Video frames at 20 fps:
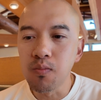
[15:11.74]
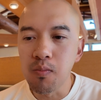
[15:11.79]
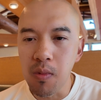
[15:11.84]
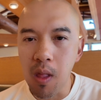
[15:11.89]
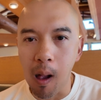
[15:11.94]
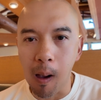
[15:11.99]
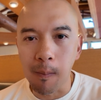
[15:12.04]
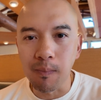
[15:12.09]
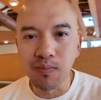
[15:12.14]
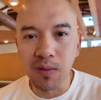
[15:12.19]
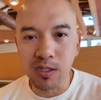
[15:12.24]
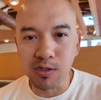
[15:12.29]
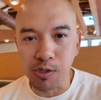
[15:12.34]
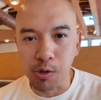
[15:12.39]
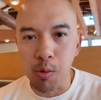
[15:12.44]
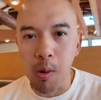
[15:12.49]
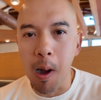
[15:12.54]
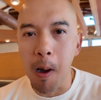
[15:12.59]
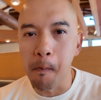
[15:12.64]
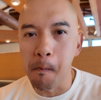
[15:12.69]
Yeah, that's a
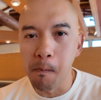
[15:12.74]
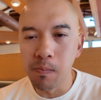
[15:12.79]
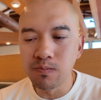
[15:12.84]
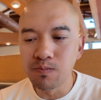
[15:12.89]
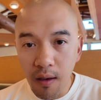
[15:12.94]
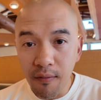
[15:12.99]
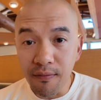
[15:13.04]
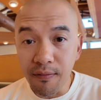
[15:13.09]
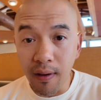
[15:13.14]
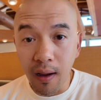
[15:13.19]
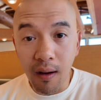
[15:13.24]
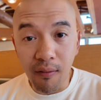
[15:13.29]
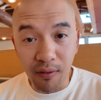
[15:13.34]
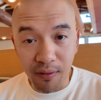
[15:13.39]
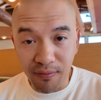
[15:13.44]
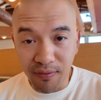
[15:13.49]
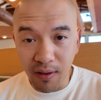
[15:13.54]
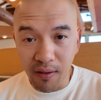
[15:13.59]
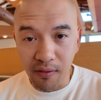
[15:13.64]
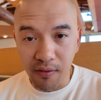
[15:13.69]
crab. Very
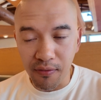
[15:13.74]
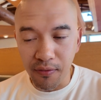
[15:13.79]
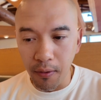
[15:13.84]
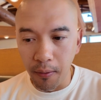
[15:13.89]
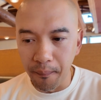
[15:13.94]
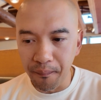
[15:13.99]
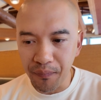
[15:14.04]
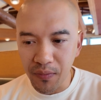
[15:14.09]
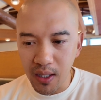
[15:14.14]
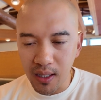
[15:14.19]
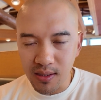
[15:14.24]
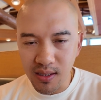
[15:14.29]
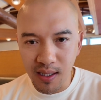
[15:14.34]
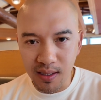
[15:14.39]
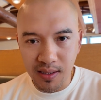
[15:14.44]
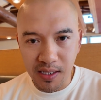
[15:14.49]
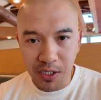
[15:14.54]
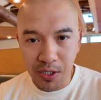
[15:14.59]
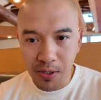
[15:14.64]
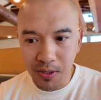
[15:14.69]
flavorful. It's
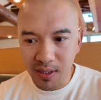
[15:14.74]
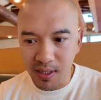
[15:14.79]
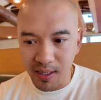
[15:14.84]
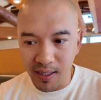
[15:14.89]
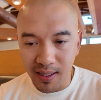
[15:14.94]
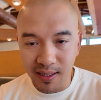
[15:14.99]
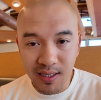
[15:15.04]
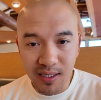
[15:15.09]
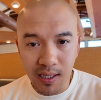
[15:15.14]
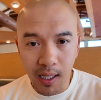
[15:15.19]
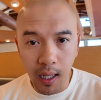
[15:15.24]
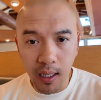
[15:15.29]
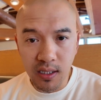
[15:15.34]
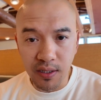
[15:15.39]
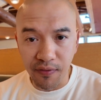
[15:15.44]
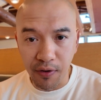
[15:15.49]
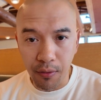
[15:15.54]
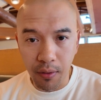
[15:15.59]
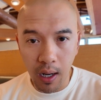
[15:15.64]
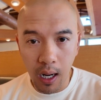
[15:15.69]
like they took the insides
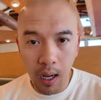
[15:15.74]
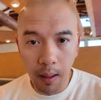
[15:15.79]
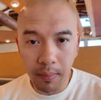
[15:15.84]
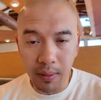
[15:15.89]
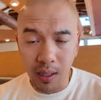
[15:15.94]
of a crab